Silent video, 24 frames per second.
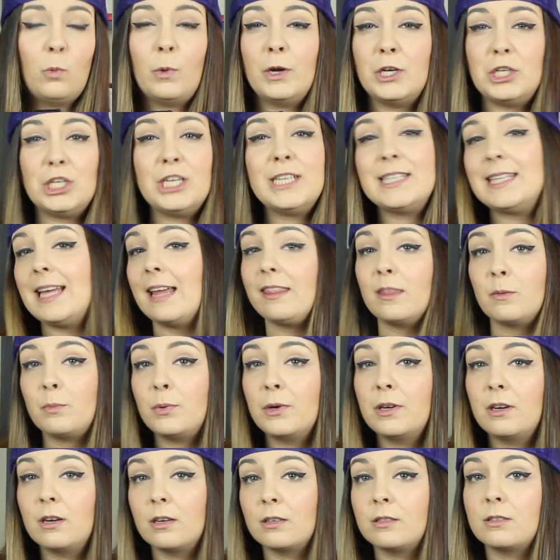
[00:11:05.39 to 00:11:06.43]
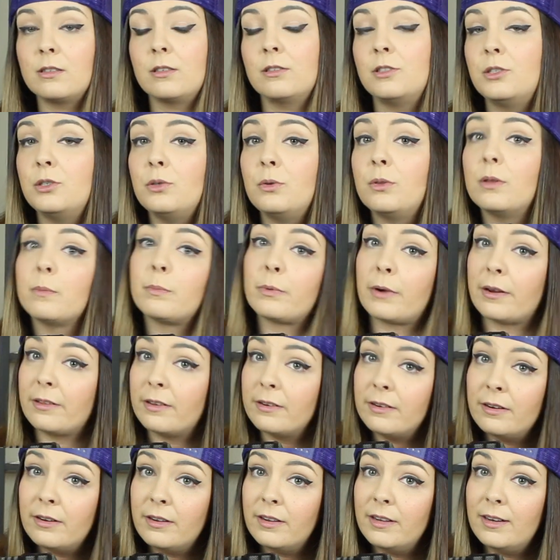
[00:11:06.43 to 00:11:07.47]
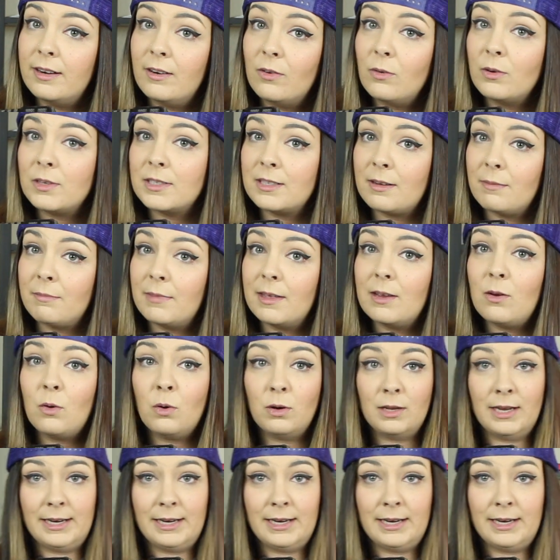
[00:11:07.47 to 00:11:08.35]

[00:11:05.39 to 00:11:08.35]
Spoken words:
which is that the precursor to the Brotherhood or something,